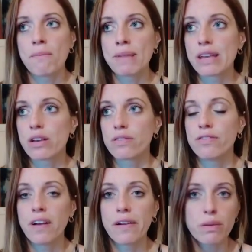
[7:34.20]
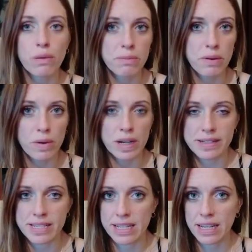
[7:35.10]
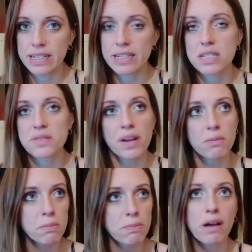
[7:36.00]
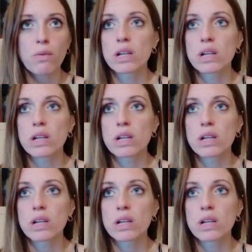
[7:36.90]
He could very well be wanting to get his family back,